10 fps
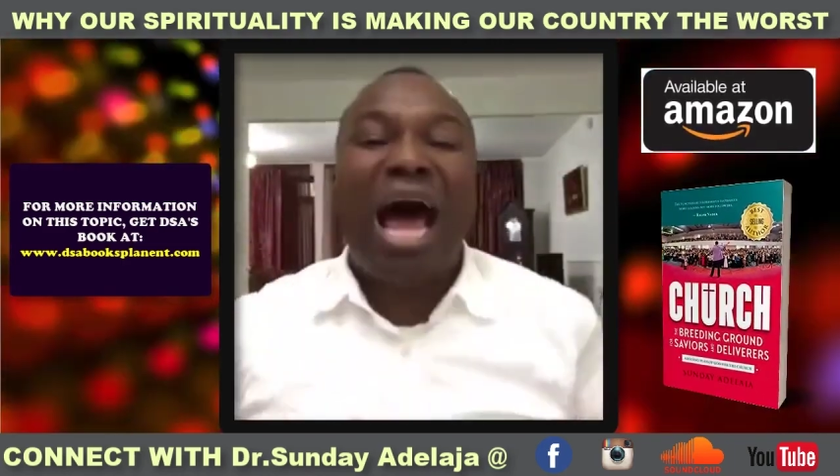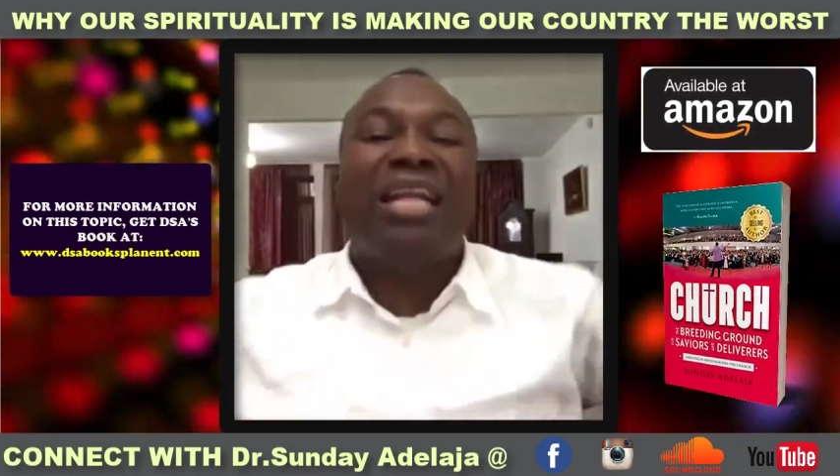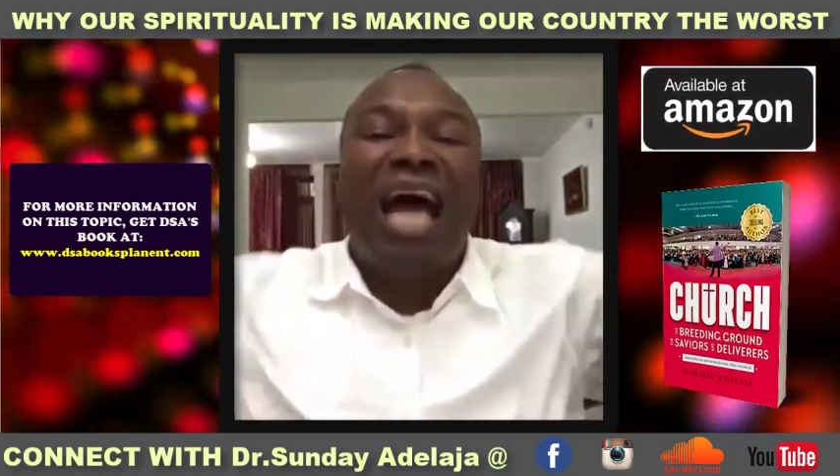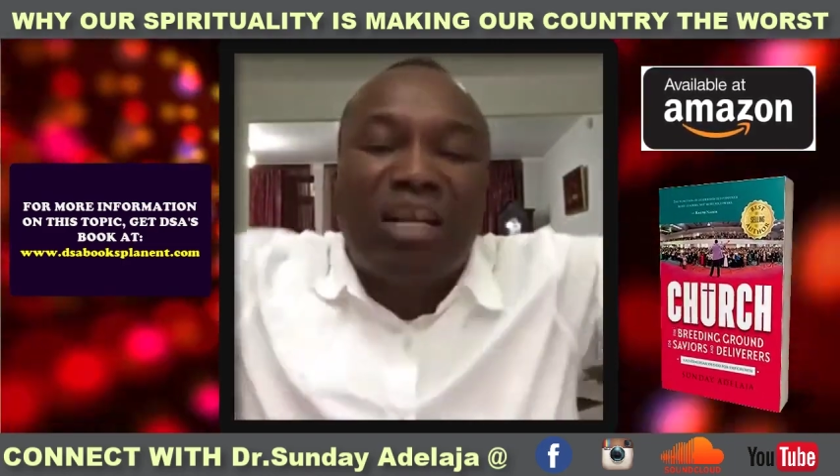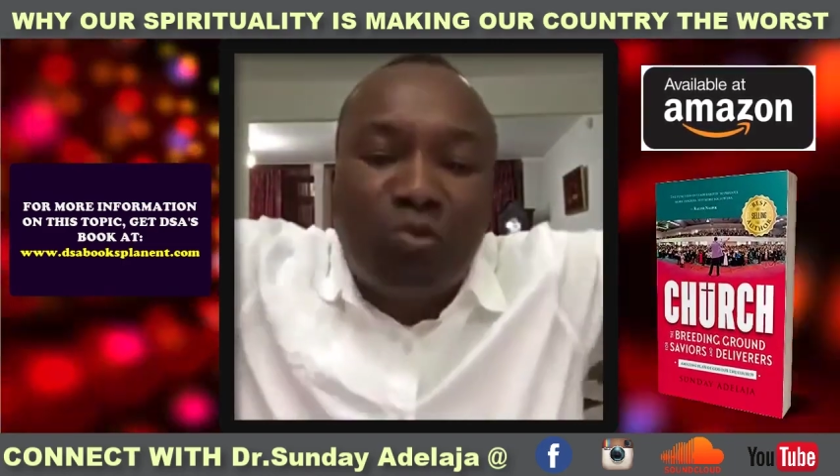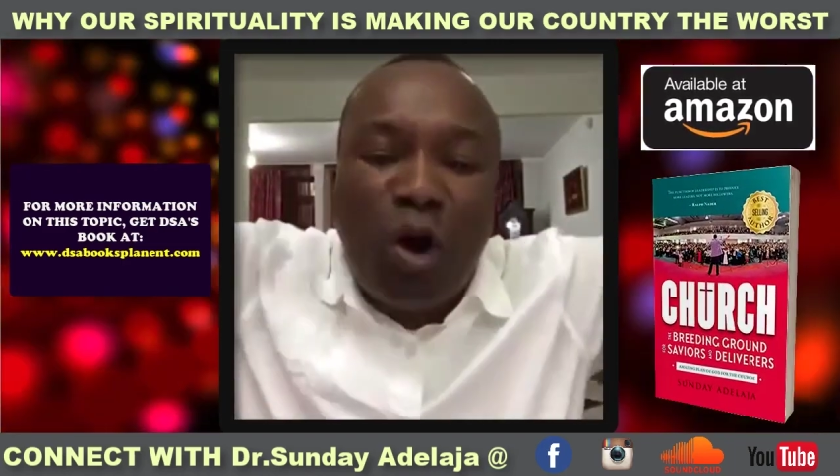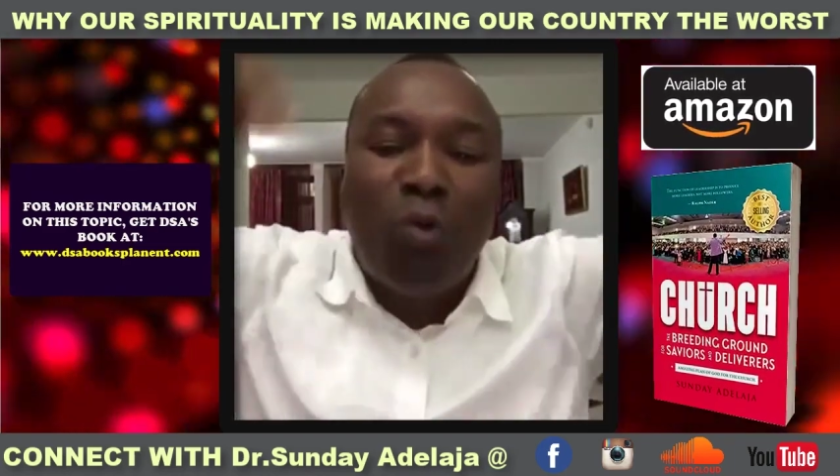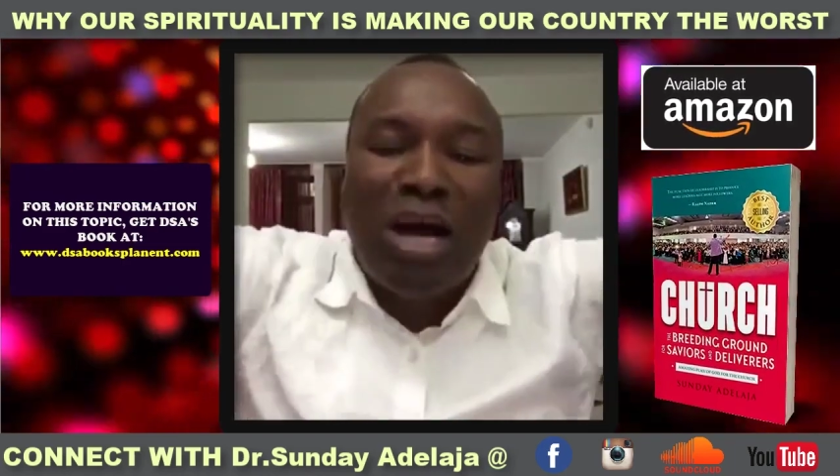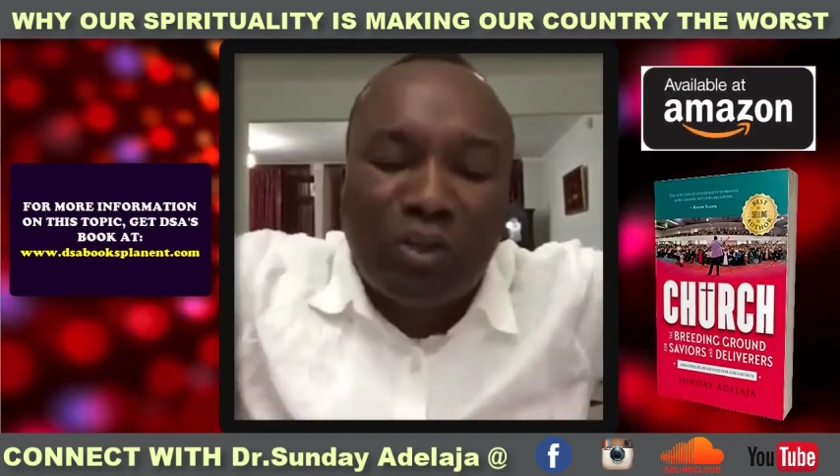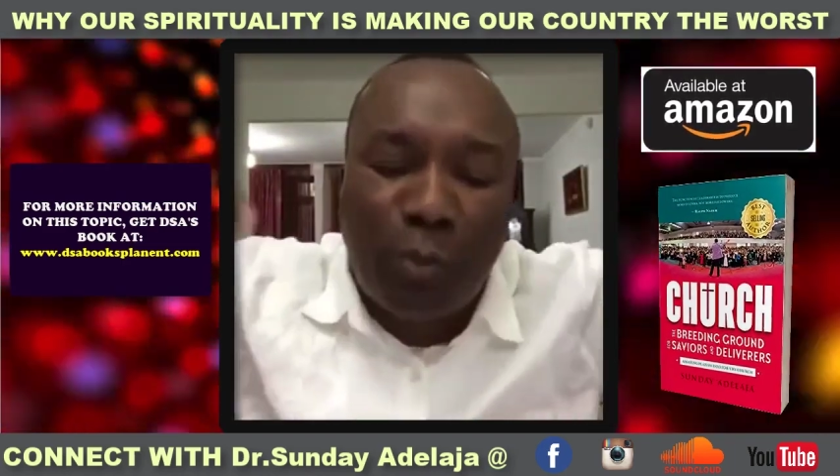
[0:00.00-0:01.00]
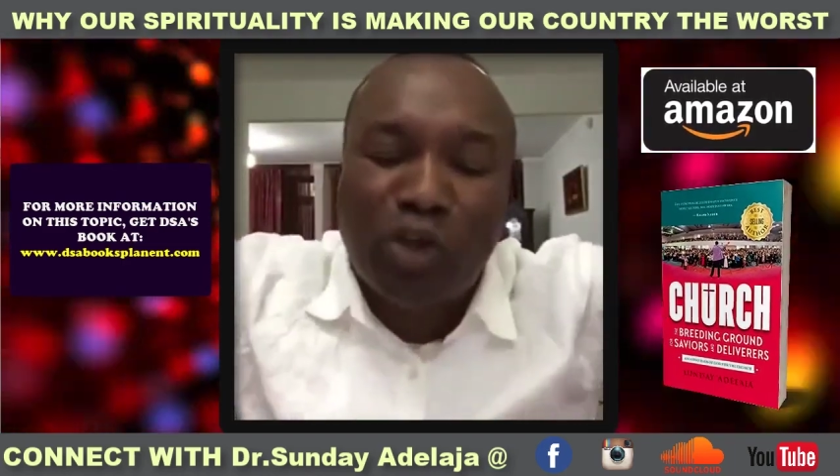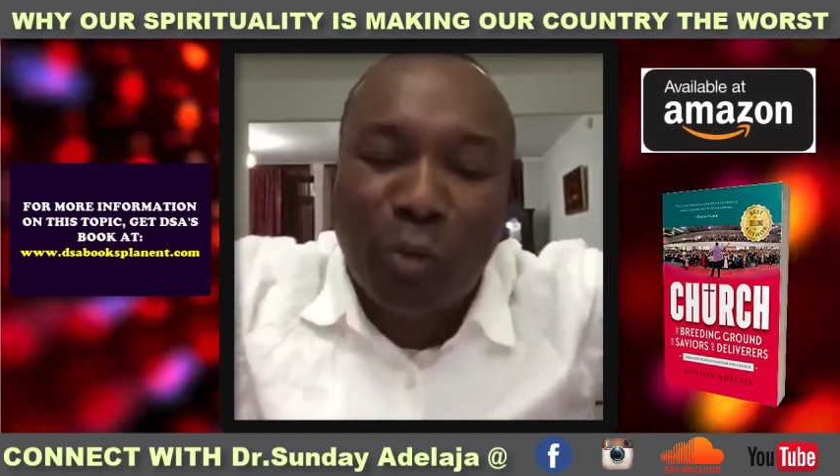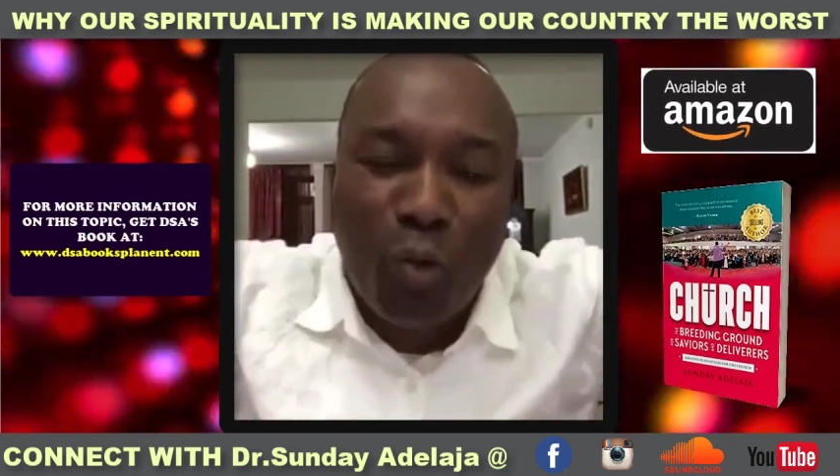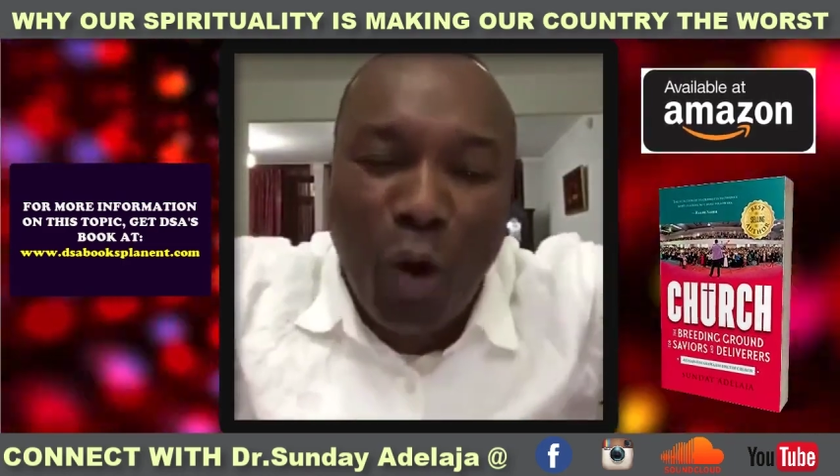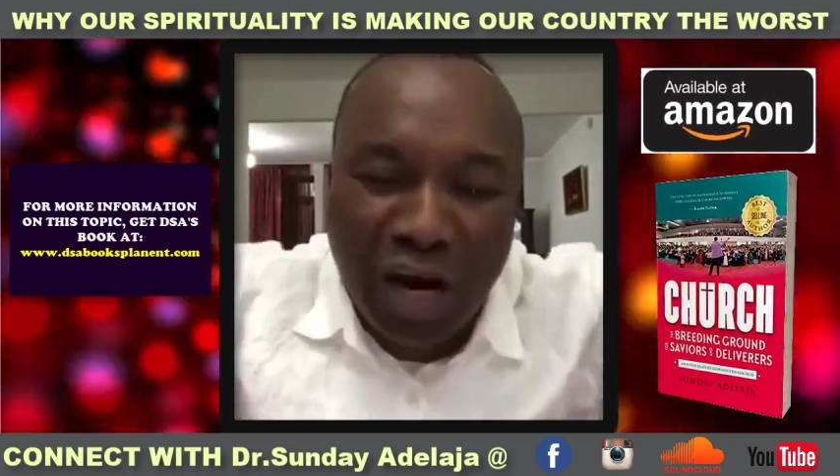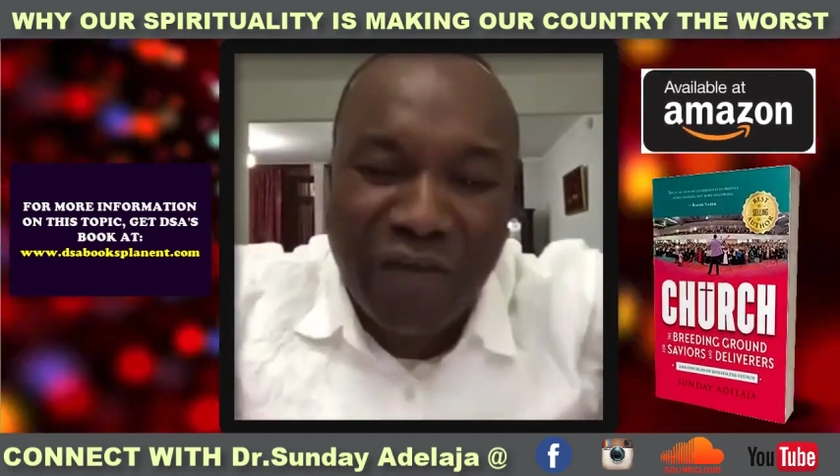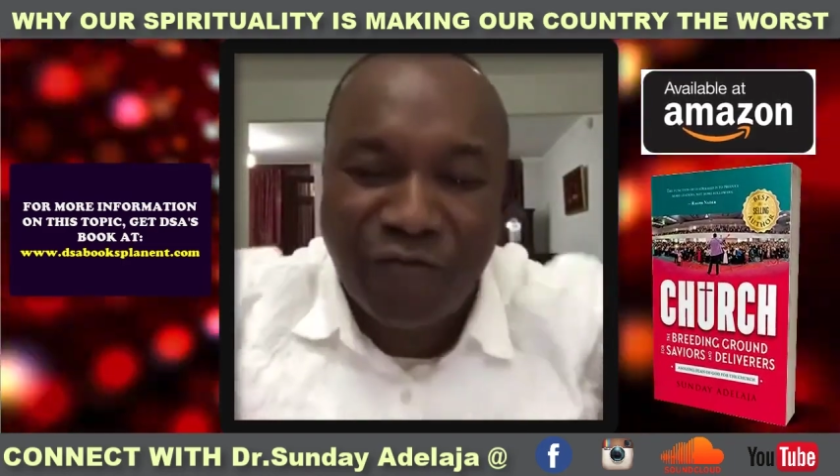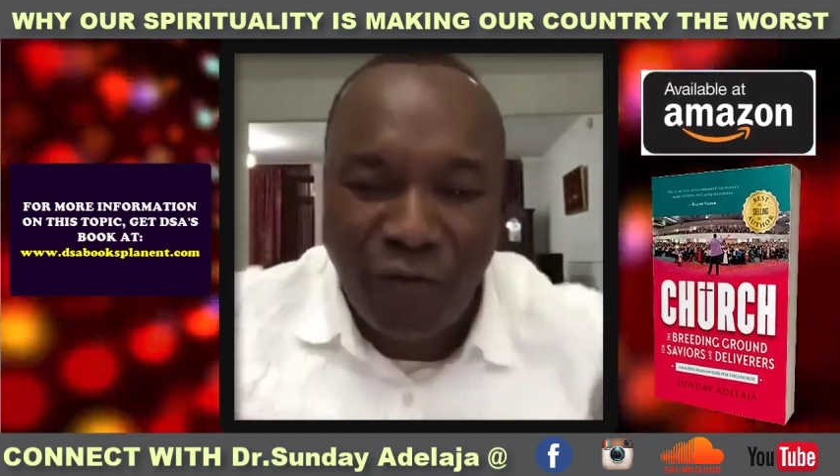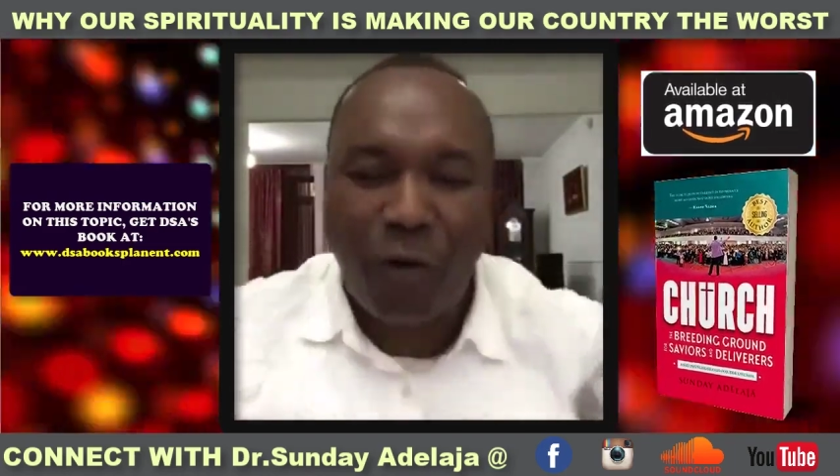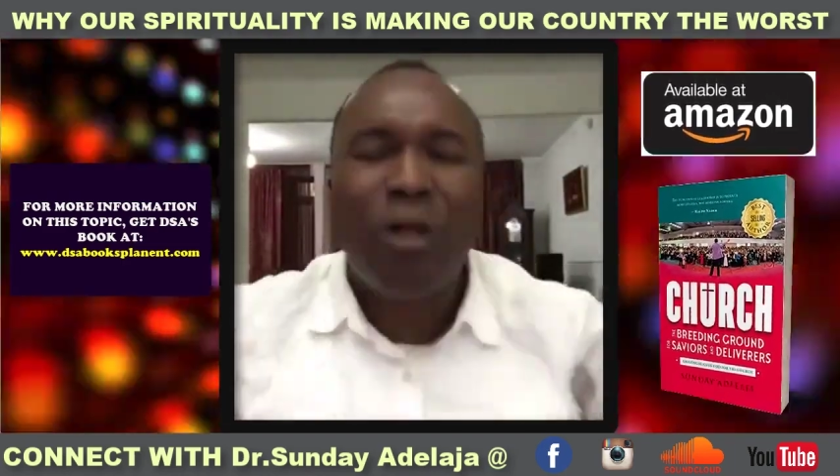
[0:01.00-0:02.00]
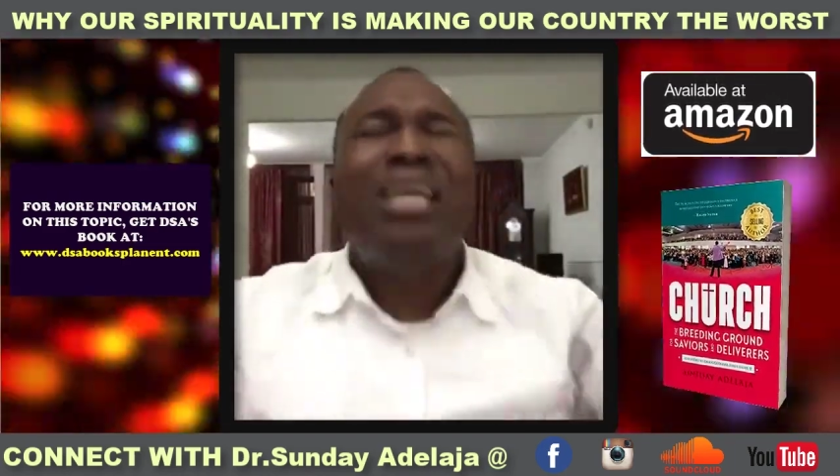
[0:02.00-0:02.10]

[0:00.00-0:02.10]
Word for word: And that's what we're supposed to be working for.